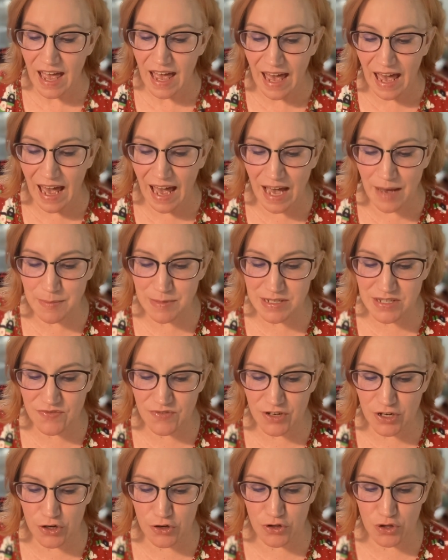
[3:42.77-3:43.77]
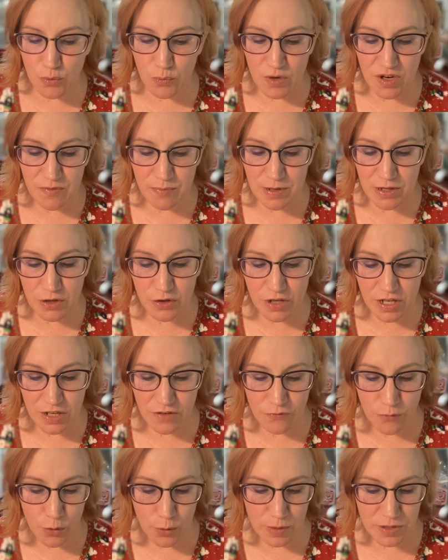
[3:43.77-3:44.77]
atmosphere that we've been looking
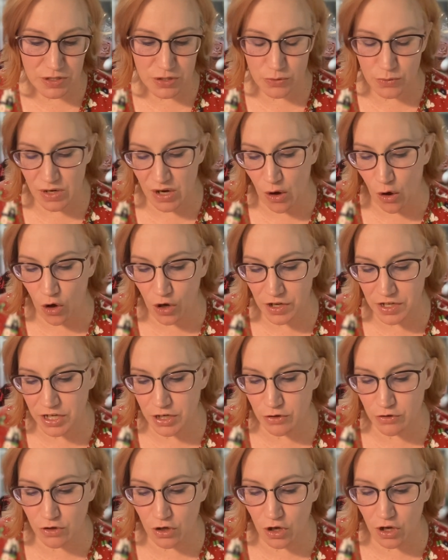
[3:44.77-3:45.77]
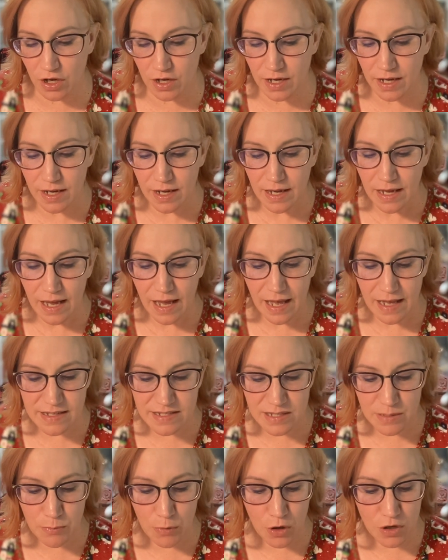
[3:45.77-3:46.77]
forward to all year long. As
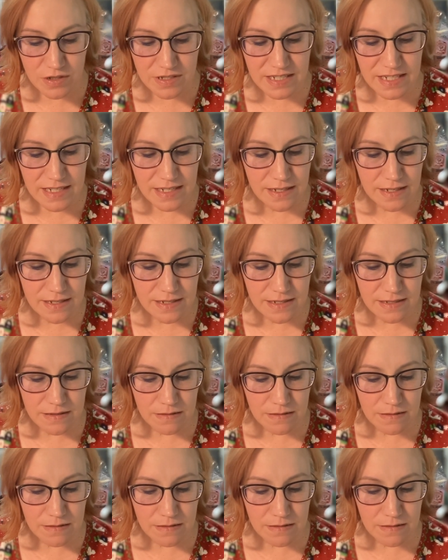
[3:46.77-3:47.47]
the malty